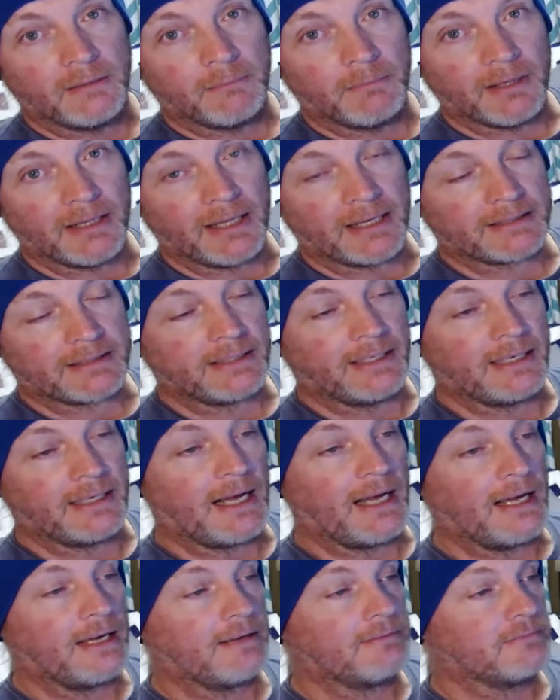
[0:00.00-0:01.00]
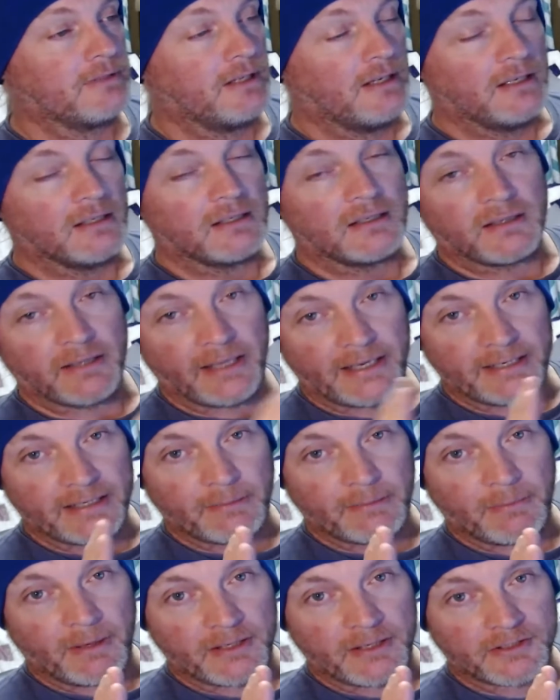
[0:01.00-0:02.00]
But like I said, I have cleaned
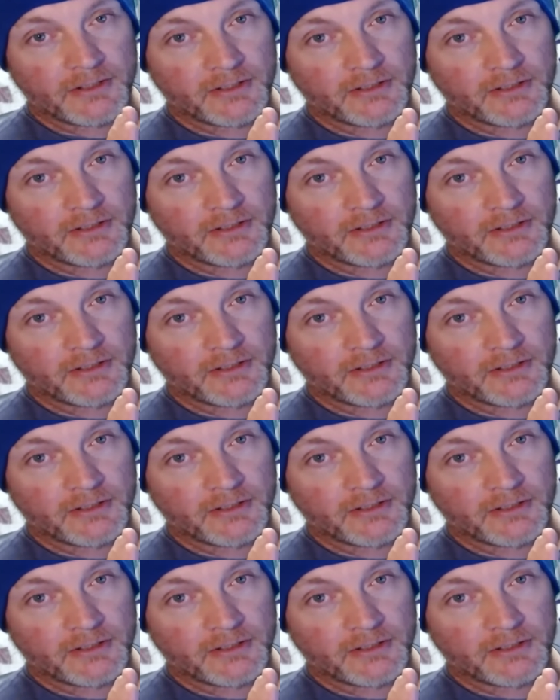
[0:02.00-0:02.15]
a bunch